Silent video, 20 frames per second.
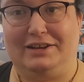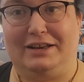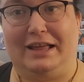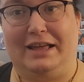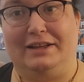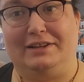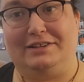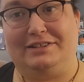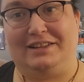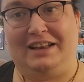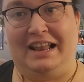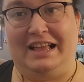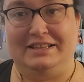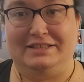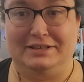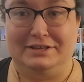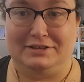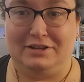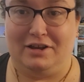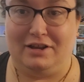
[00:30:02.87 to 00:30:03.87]
like
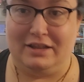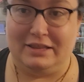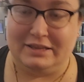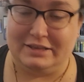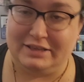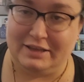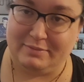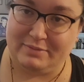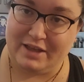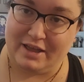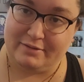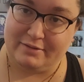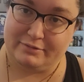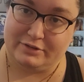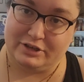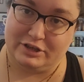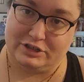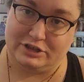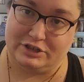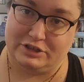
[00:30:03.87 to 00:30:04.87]
classes all at the same time
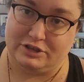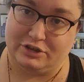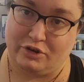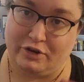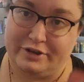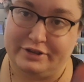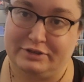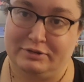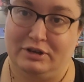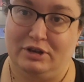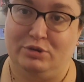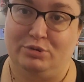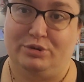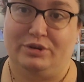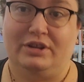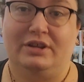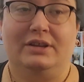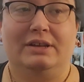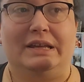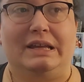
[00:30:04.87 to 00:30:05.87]
because she's a crazy
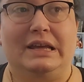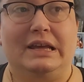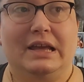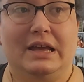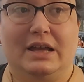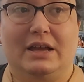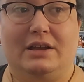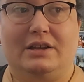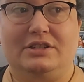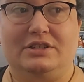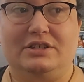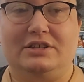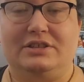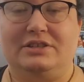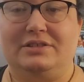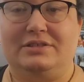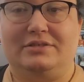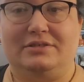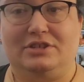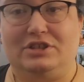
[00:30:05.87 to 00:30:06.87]
loon, because she's
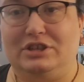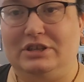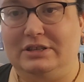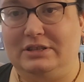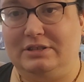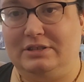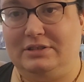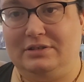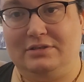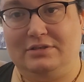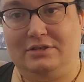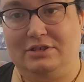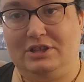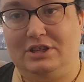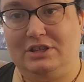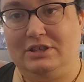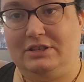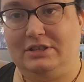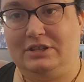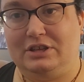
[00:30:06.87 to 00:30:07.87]

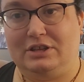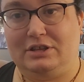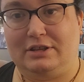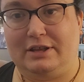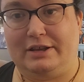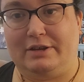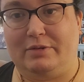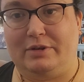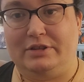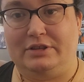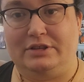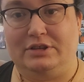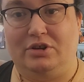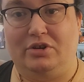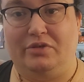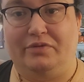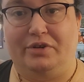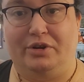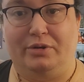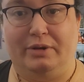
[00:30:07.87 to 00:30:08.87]
just like wants to
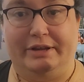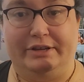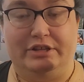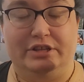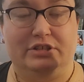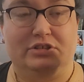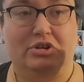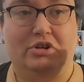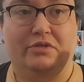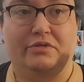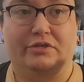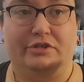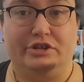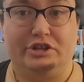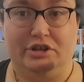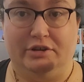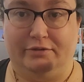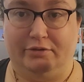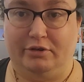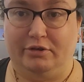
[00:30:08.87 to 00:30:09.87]
overdo it. She's an
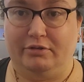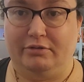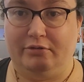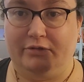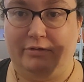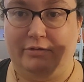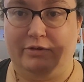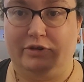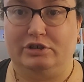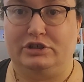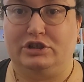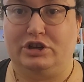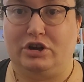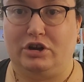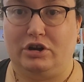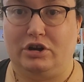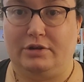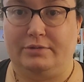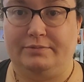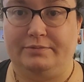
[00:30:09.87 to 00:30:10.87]
overachiever for
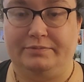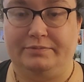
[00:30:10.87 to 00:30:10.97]
sure.